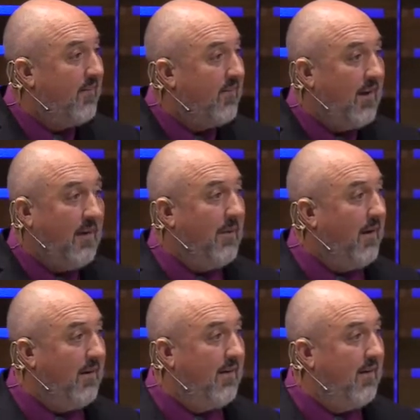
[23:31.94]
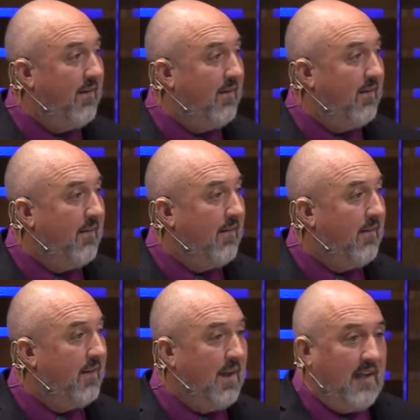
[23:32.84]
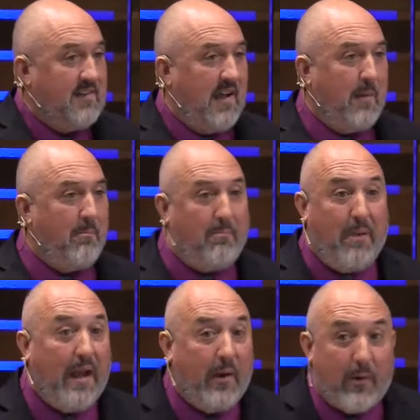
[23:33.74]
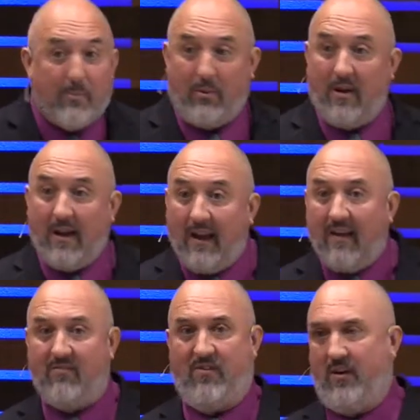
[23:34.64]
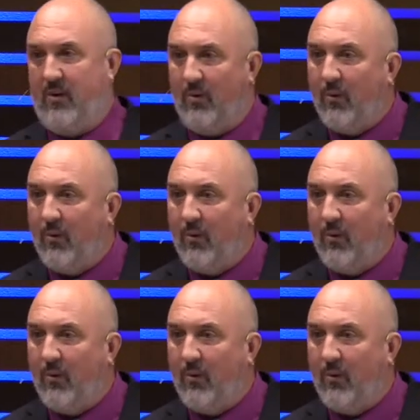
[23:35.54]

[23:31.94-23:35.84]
Hey, man, God's got a better plan for you.